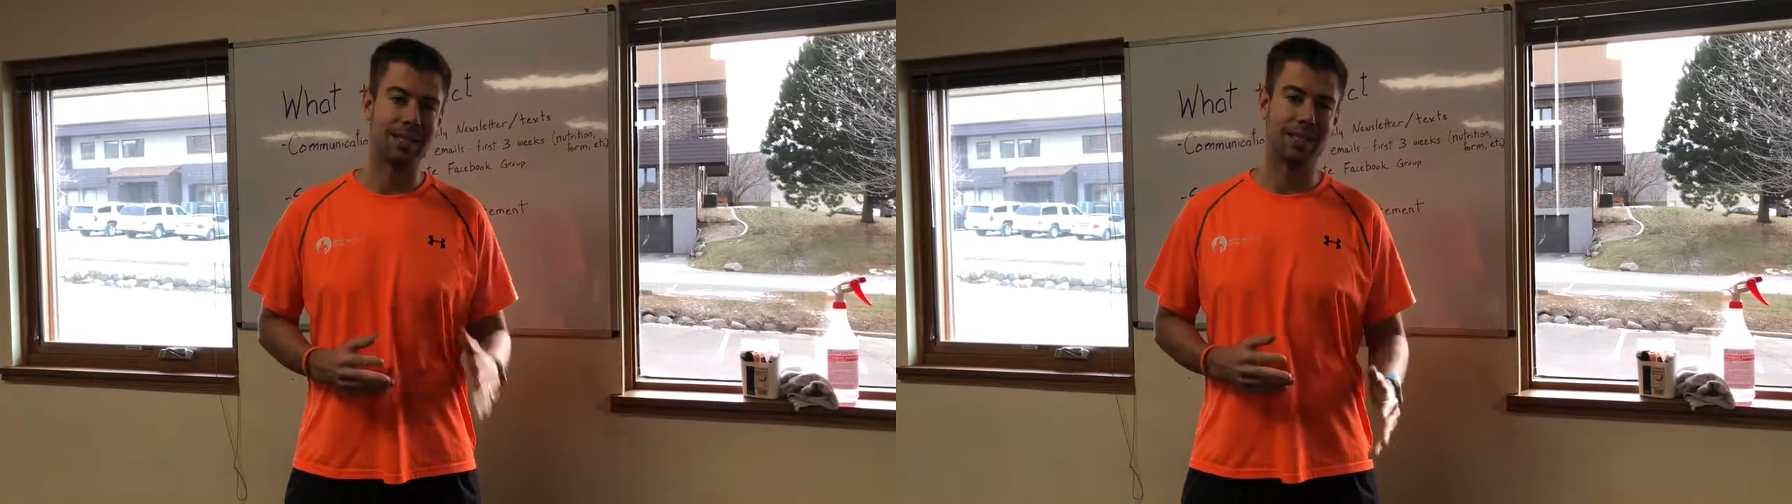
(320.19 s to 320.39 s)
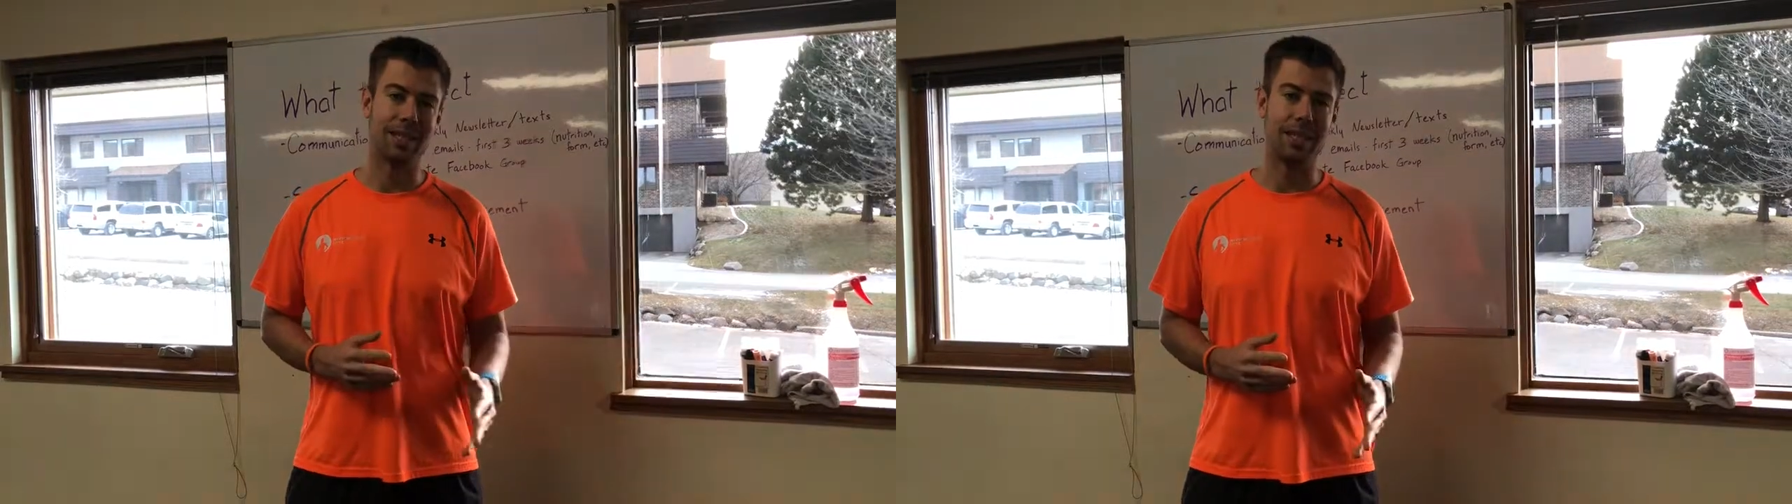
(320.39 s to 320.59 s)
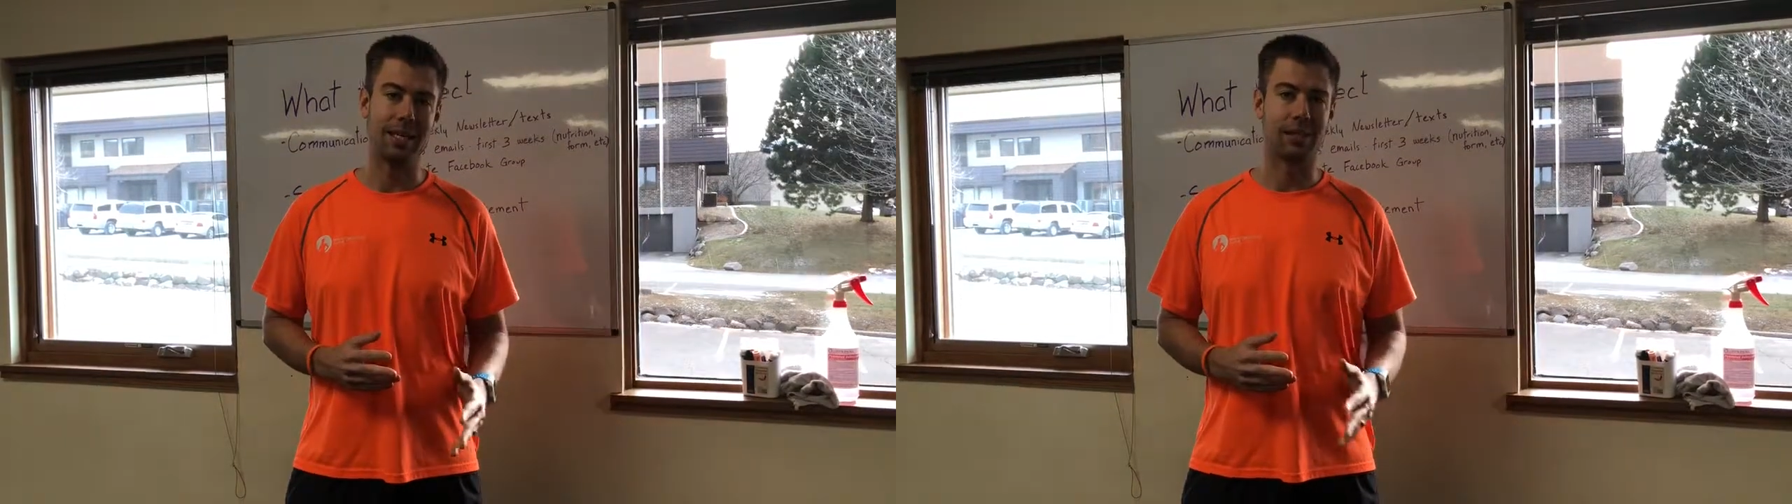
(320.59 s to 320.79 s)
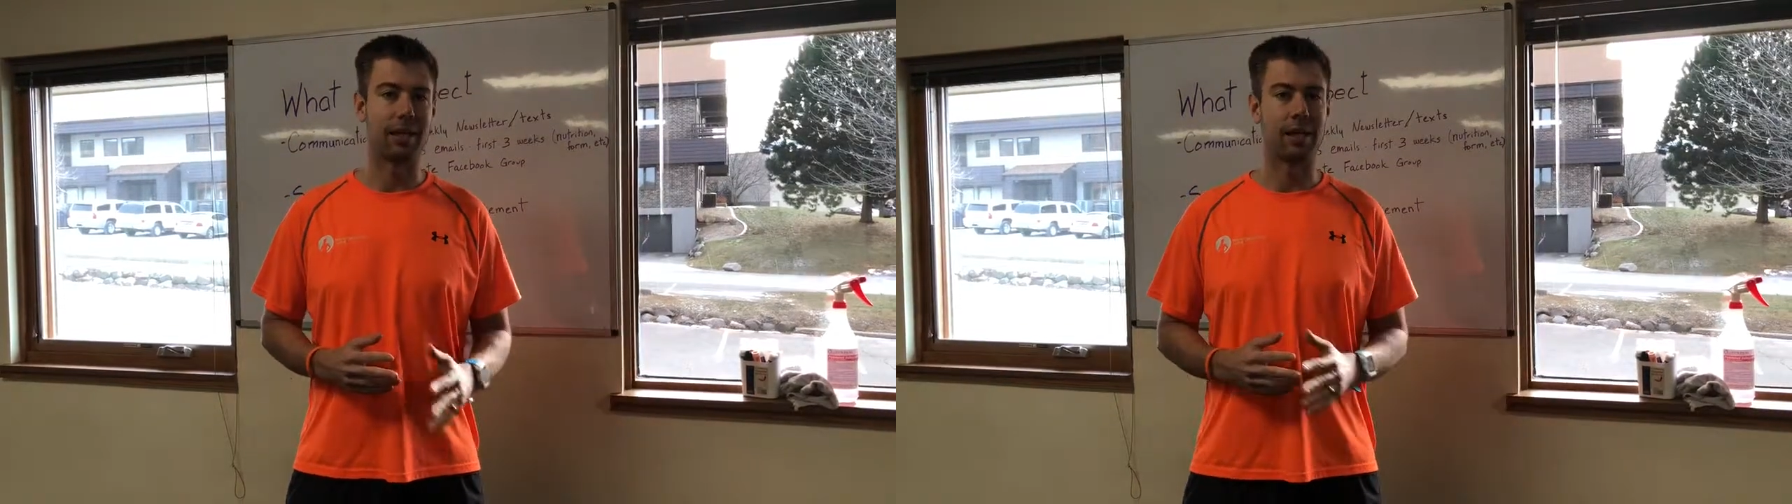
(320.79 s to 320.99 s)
is key,